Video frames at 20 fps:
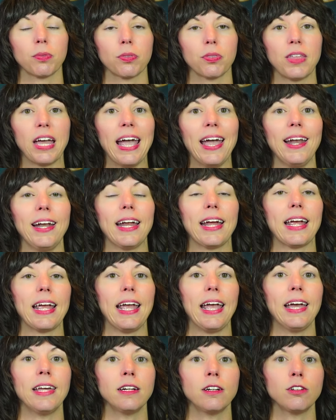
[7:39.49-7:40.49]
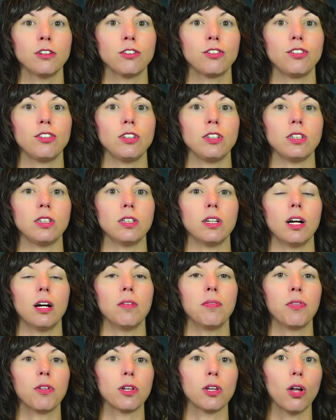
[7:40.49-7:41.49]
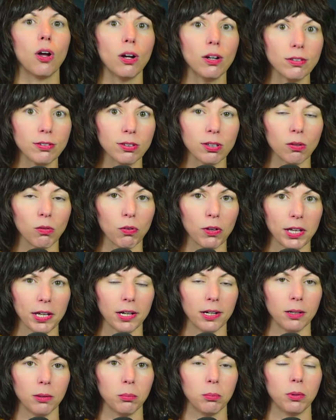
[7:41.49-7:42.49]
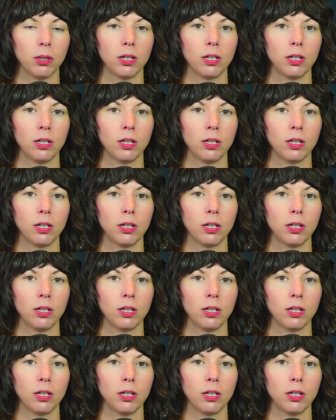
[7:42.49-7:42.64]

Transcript: That energy of the loss of him,